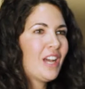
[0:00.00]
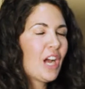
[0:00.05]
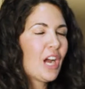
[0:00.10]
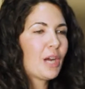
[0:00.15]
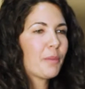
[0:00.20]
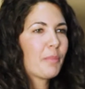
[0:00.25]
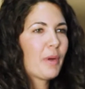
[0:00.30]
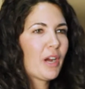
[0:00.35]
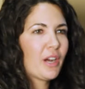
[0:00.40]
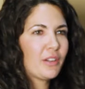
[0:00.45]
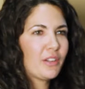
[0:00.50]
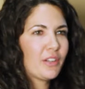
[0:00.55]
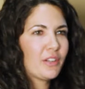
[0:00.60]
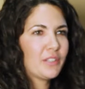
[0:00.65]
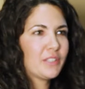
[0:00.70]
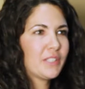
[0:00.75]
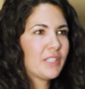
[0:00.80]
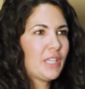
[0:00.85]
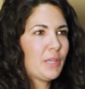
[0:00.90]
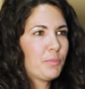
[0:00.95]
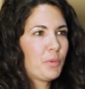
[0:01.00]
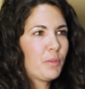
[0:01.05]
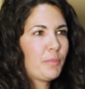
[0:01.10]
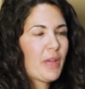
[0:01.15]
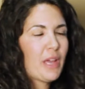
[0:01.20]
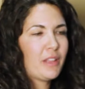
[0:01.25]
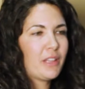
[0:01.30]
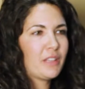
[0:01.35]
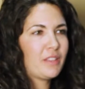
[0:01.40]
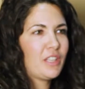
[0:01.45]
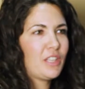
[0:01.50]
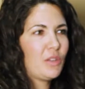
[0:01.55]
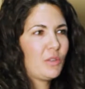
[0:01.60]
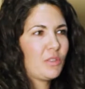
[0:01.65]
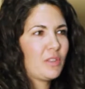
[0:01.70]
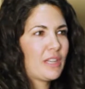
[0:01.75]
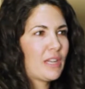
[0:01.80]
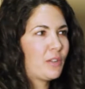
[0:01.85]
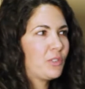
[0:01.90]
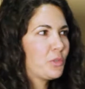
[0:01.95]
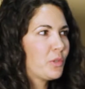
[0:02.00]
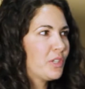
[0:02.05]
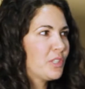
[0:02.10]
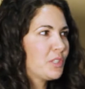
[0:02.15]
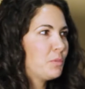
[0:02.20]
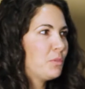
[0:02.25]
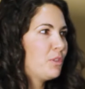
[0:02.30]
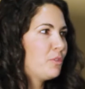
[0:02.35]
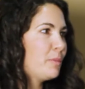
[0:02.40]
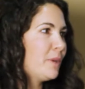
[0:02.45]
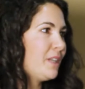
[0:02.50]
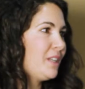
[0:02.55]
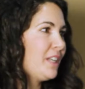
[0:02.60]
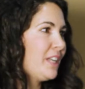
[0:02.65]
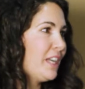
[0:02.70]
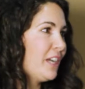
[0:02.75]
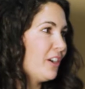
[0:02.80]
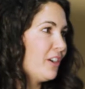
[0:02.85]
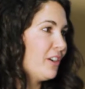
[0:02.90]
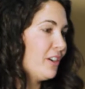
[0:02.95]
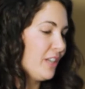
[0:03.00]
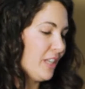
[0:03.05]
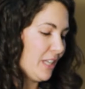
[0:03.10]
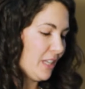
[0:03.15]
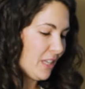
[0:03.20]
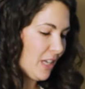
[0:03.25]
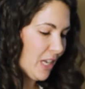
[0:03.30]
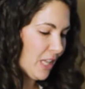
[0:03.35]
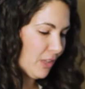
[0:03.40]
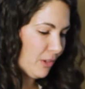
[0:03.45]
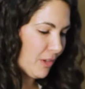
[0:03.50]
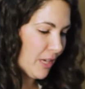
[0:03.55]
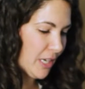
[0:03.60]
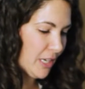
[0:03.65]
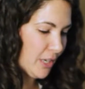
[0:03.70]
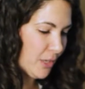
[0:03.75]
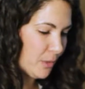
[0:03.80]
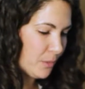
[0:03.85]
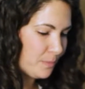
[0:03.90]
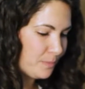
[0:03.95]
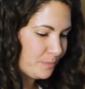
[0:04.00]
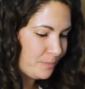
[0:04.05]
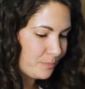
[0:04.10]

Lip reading: our partners in propelling the youth and outdoors movement here in Colorado.